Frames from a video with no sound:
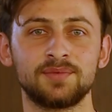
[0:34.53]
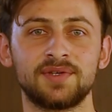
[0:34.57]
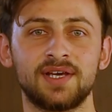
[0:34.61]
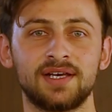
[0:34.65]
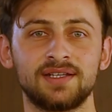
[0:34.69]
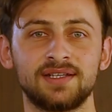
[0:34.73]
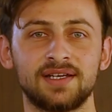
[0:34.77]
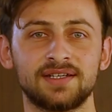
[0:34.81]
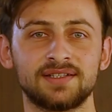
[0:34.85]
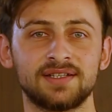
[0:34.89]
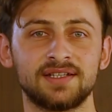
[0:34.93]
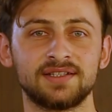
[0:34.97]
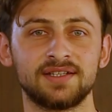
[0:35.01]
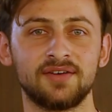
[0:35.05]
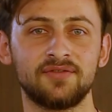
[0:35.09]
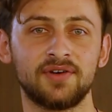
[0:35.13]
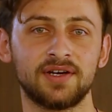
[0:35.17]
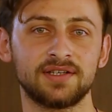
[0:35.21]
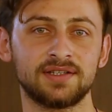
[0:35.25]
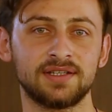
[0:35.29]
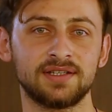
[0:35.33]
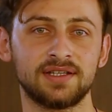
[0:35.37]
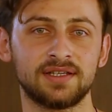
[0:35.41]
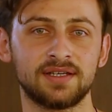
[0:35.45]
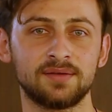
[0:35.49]
I
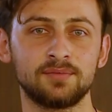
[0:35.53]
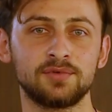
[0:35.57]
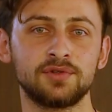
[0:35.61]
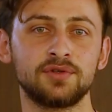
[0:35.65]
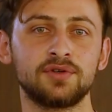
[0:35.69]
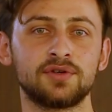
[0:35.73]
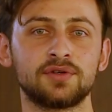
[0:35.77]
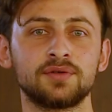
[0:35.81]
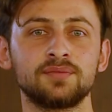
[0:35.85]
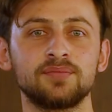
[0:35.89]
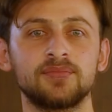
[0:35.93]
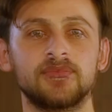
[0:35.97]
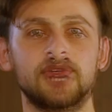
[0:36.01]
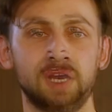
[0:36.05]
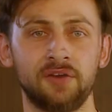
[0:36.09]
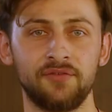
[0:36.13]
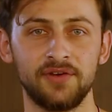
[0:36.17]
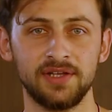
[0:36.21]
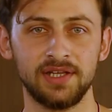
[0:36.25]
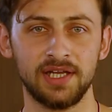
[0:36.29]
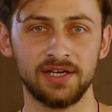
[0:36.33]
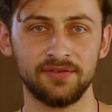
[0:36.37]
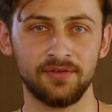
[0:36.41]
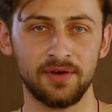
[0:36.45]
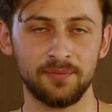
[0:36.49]
benefit from social
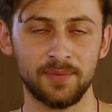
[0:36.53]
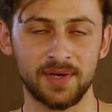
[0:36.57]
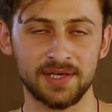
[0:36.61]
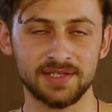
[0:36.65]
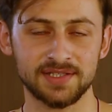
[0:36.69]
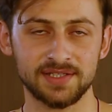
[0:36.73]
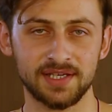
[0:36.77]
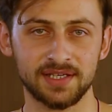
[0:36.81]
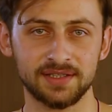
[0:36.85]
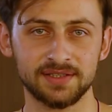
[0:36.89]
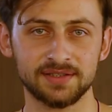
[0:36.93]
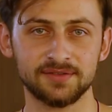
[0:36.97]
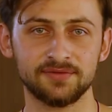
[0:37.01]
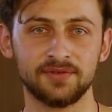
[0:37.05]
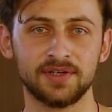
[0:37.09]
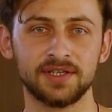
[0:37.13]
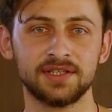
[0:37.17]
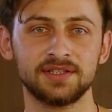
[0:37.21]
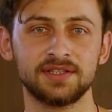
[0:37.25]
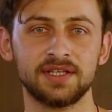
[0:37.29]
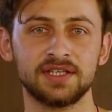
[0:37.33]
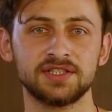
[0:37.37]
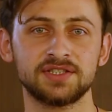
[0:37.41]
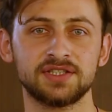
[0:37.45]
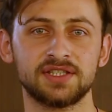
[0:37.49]
activities such as the
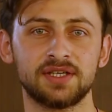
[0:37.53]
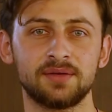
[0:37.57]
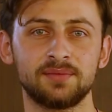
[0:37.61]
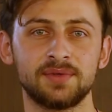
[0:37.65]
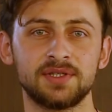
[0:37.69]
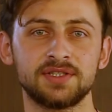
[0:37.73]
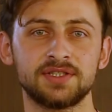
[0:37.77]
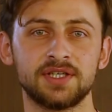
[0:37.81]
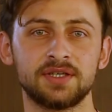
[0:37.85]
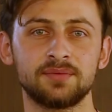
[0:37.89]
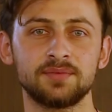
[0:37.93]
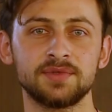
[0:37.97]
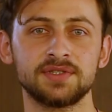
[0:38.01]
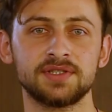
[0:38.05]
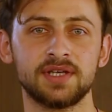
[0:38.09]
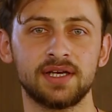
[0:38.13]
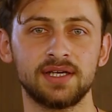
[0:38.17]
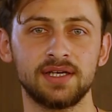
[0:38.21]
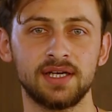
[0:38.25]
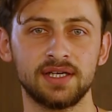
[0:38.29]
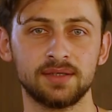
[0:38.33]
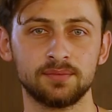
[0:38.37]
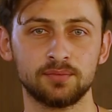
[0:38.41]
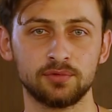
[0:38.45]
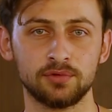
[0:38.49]
cafeteria,
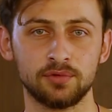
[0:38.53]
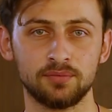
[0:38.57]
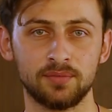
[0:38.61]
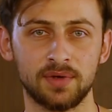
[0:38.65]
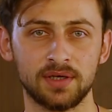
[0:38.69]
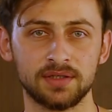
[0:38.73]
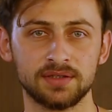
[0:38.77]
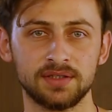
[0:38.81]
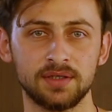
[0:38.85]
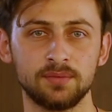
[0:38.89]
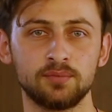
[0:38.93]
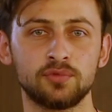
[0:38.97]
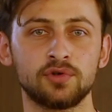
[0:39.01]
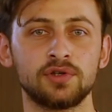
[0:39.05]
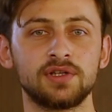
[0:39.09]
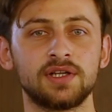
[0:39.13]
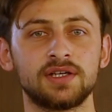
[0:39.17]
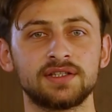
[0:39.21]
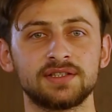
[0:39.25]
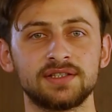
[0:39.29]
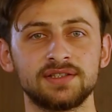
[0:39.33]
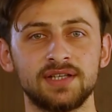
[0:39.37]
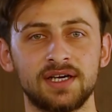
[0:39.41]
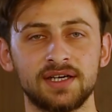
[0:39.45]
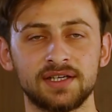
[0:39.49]
gym, and
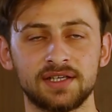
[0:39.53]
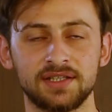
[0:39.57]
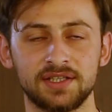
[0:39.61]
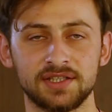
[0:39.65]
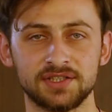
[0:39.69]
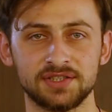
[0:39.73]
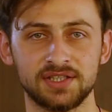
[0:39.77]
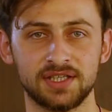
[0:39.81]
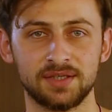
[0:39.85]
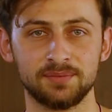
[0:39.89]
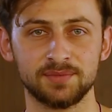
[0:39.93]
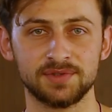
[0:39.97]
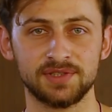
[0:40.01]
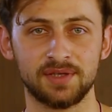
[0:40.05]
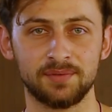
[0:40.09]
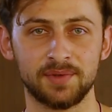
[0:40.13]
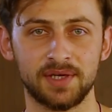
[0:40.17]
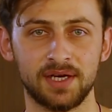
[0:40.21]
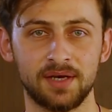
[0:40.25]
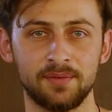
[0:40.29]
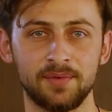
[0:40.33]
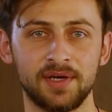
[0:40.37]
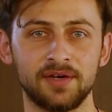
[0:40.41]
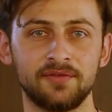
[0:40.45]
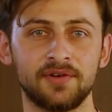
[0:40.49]
football field
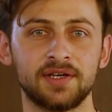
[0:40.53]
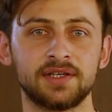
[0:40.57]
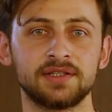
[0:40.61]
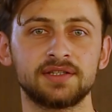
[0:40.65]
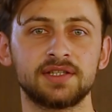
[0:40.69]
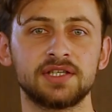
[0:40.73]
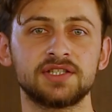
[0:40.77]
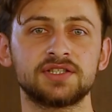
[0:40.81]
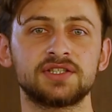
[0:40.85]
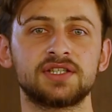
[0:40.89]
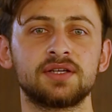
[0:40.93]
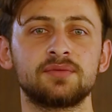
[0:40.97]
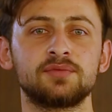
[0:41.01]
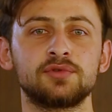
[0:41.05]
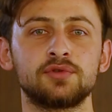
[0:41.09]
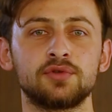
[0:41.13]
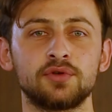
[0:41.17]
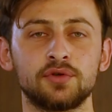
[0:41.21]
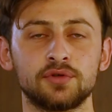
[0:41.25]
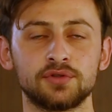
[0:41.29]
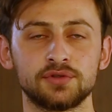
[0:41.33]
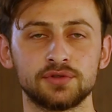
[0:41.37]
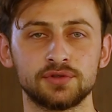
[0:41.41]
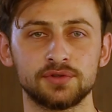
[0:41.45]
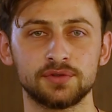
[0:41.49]
where I can spend
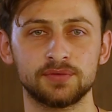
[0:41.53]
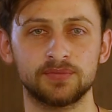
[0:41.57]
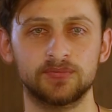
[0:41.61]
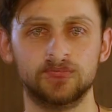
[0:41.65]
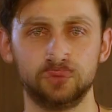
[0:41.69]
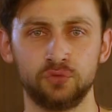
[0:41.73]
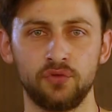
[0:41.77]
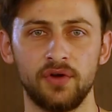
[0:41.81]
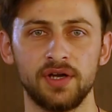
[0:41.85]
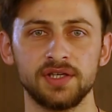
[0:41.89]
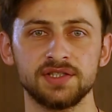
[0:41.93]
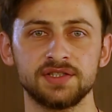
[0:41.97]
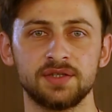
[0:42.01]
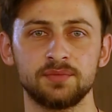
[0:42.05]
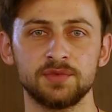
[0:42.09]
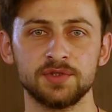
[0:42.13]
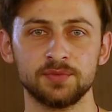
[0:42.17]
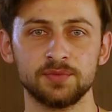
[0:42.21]
time with my friends.